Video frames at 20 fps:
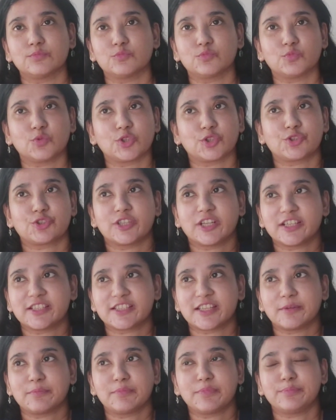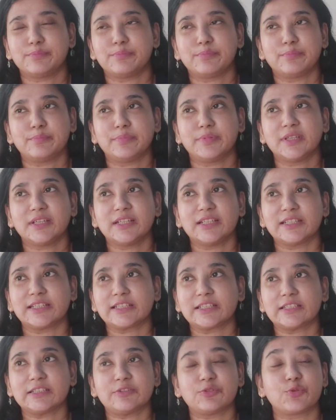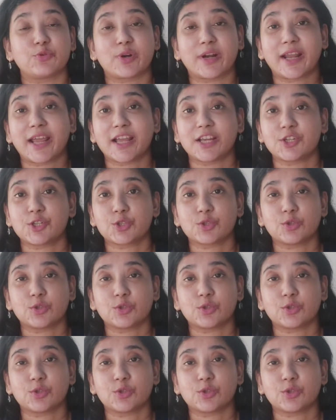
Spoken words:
what should I say, being a little rash